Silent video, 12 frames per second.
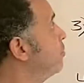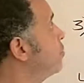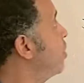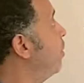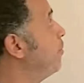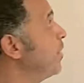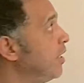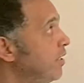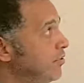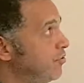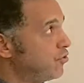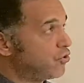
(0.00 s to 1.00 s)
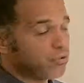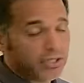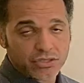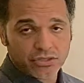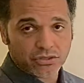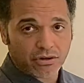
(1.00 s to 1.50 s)
So, the
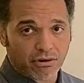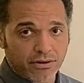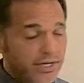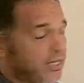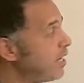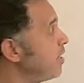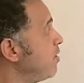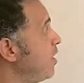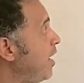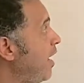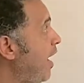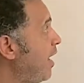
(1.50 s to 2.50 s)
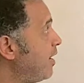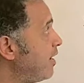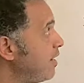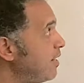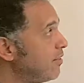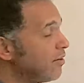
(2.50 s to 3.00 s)
students aren't here and
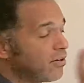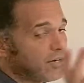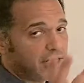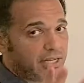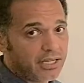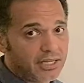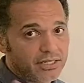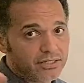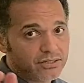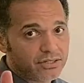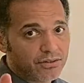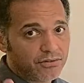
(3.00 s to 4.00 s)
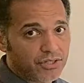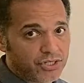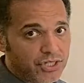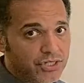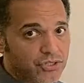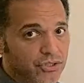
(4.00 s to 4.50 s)
neither is the
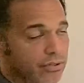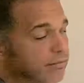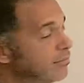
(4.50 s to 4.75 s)
teacher.